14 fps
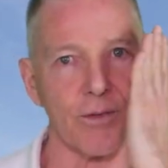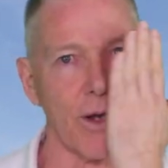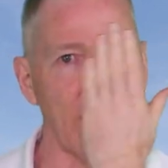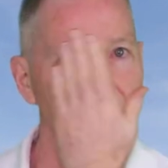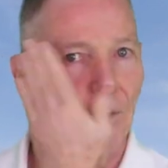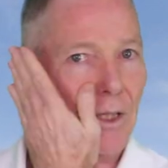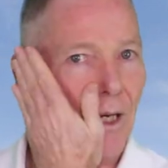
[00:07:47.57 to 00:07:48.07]

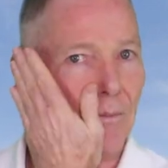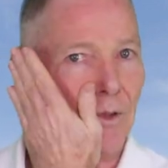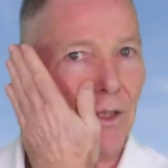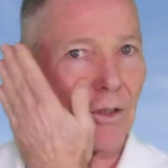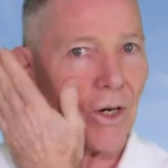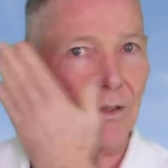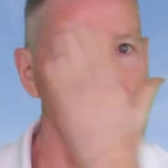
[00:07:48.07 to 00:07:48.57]
flap that
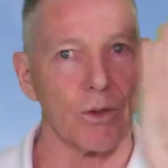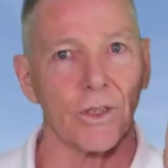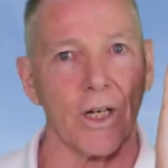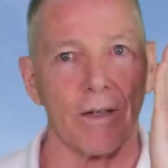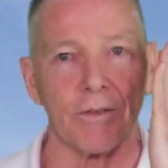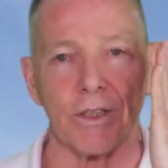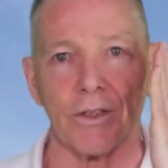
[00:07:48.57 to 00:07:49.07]
comes across, so
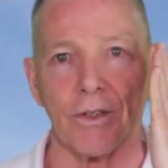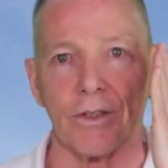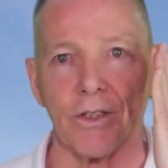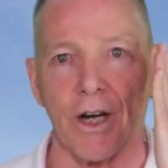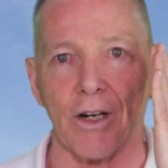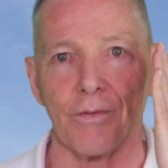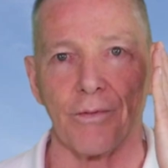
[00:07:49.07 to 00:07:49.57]
it covers your
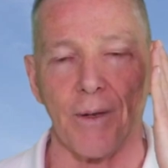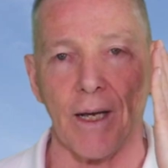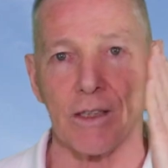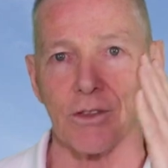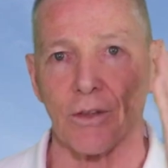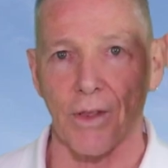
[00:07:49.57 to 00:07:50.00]
entire face.